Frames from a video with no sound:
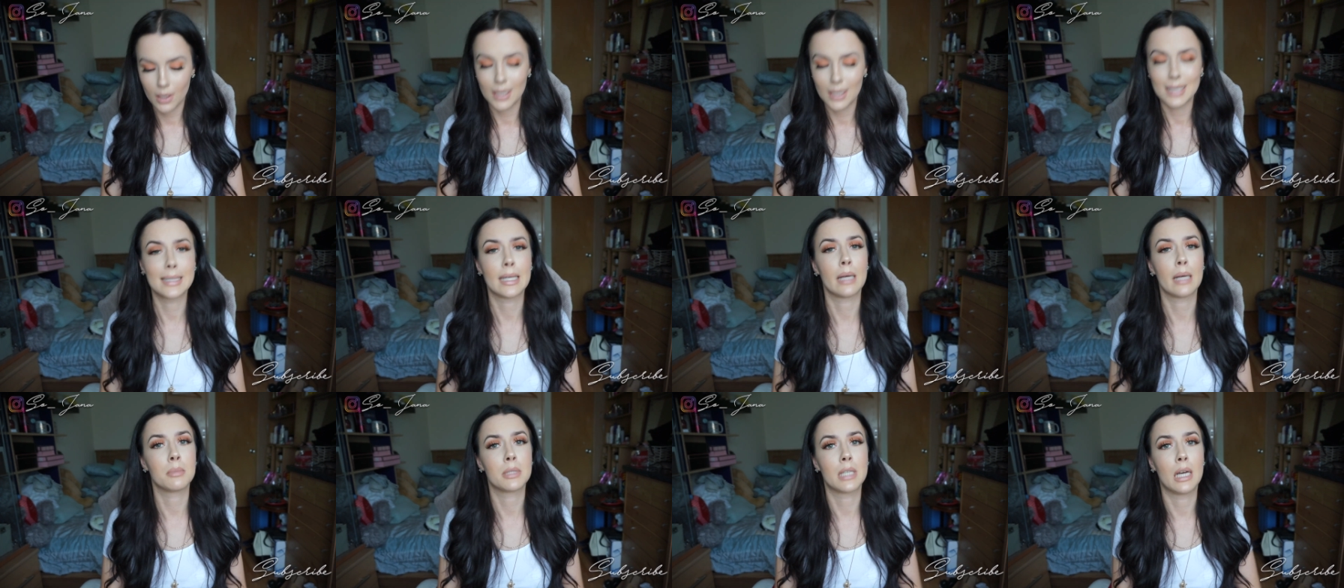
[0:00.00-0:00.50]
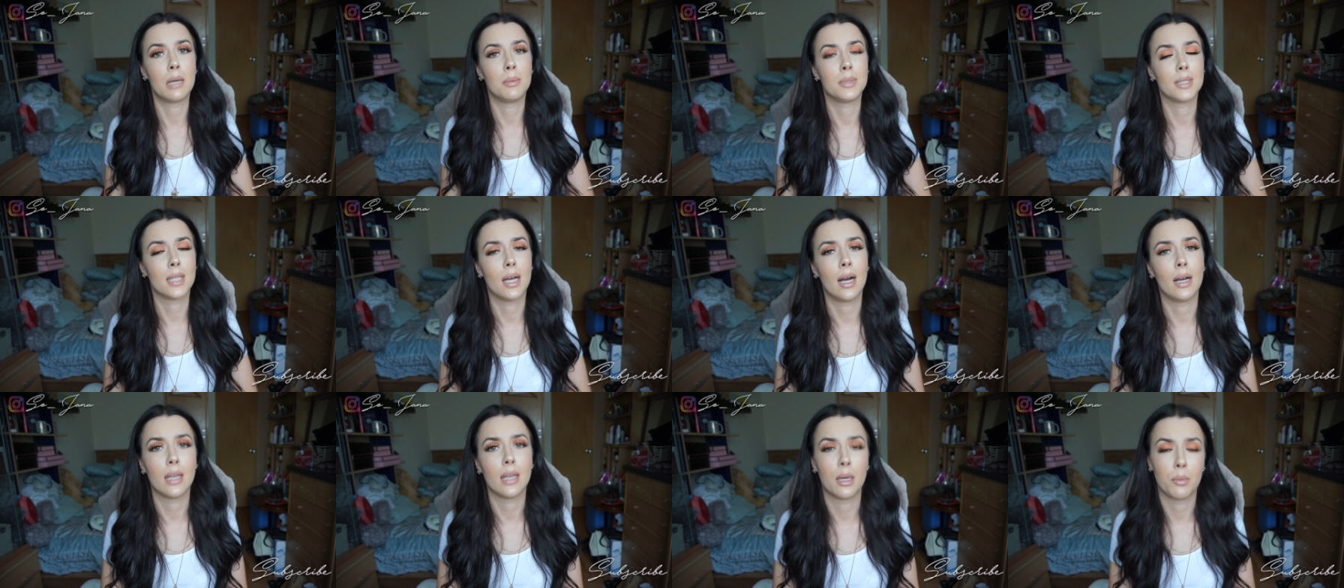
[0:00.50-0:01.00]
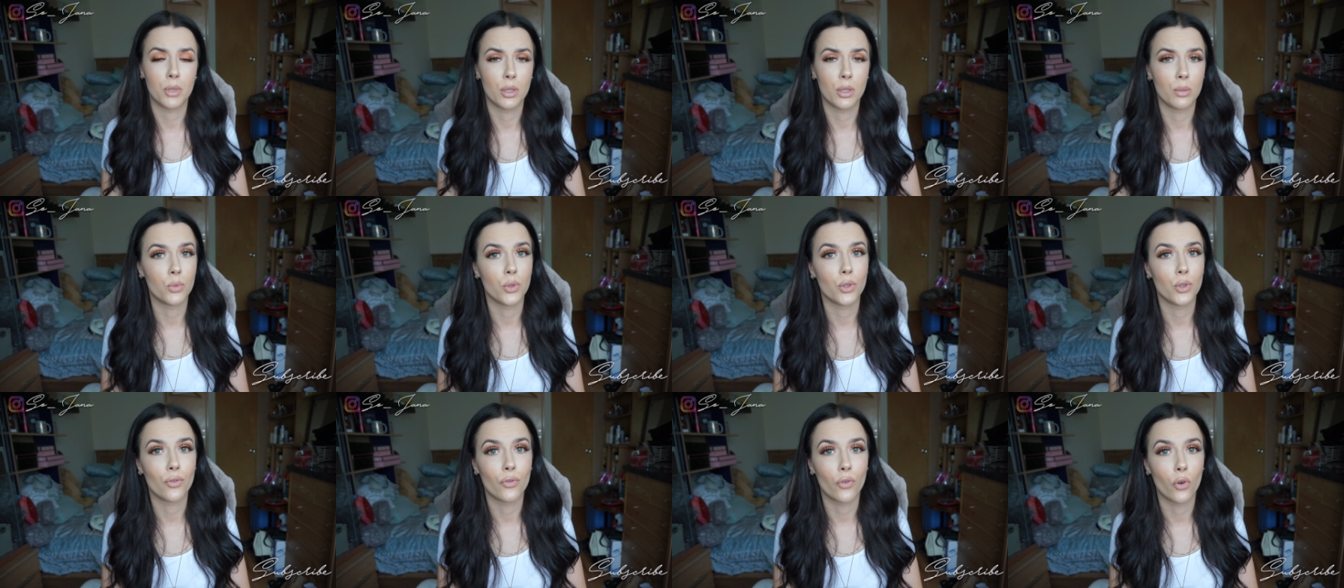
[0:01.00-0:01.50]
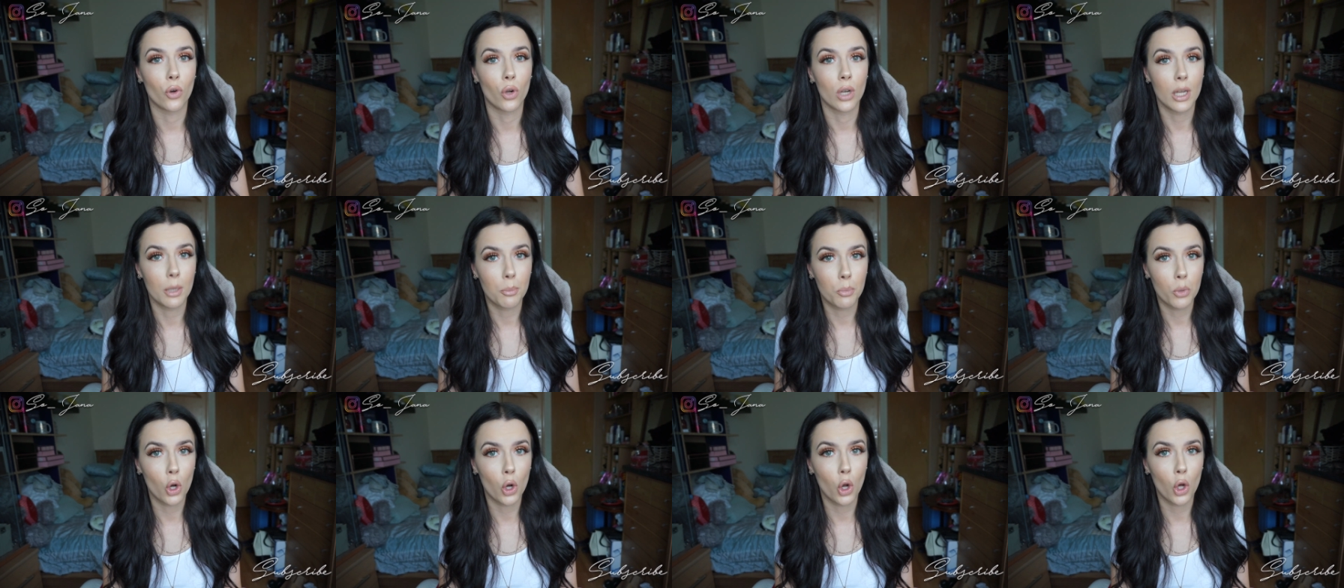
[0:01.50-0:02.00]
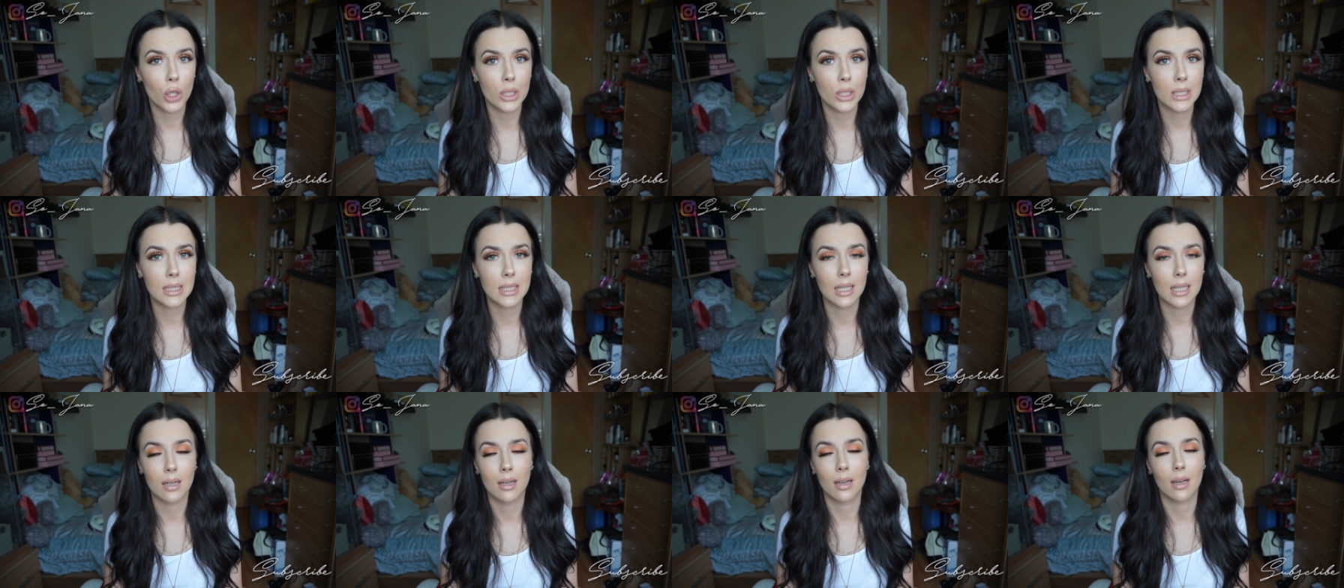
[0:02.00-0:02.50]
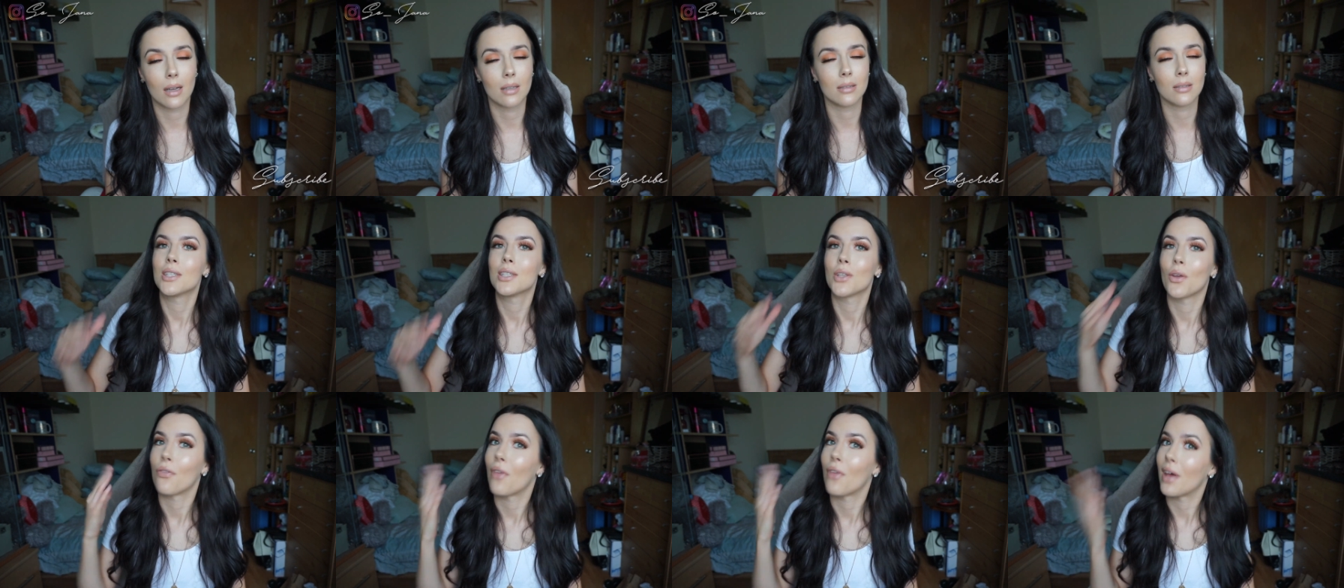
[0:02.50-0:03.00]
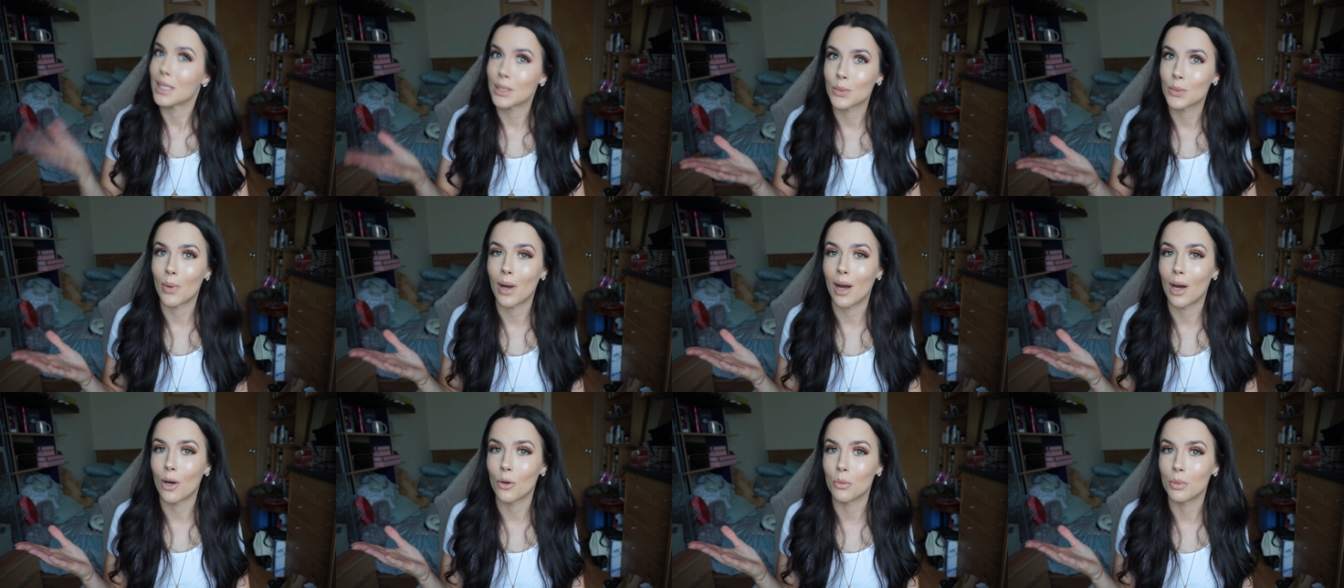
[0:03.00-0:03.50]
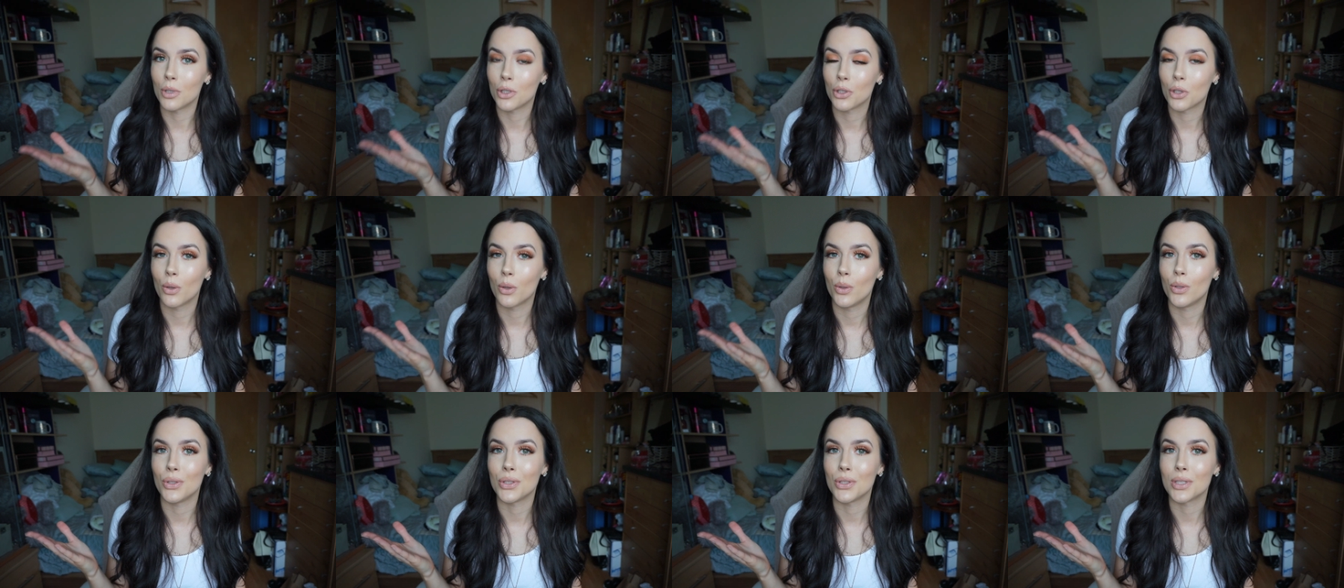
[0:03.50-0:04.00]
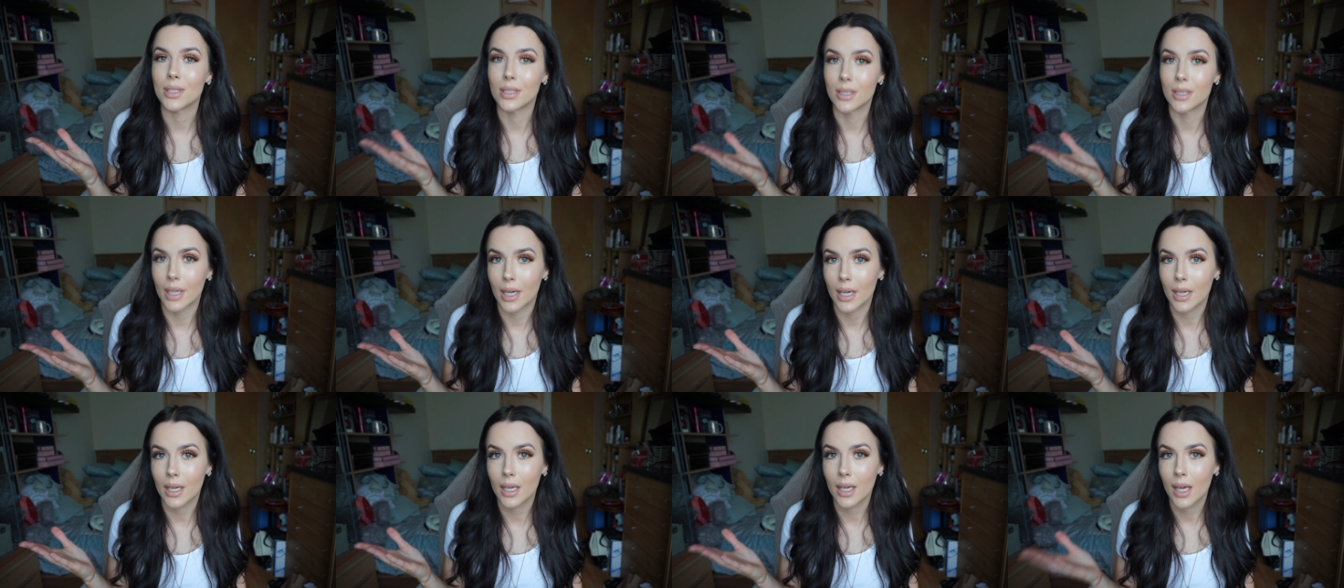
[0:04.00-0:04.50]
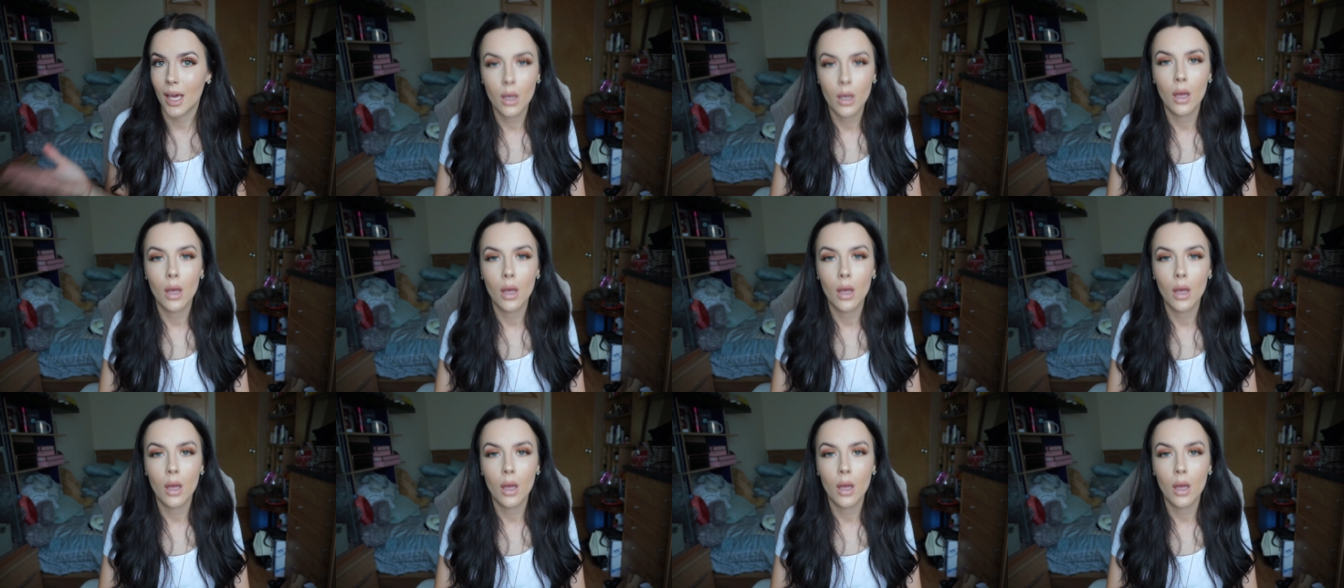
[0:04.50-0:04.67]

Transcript: sometimes I am in the mood for lip gloss and so that's what I'll be showing you today